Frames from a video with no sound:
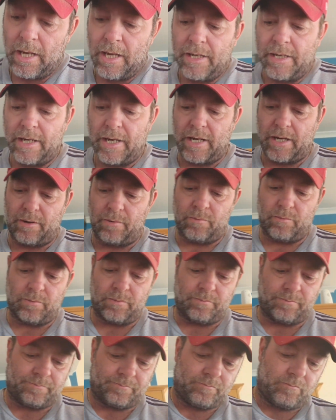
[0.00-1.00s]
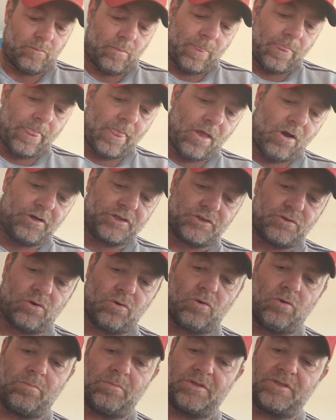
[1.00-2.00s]
Yeah, I
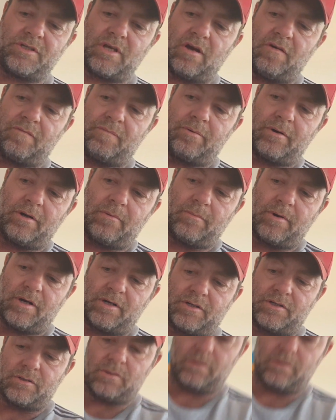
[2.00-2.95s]
store all my stuff pretty much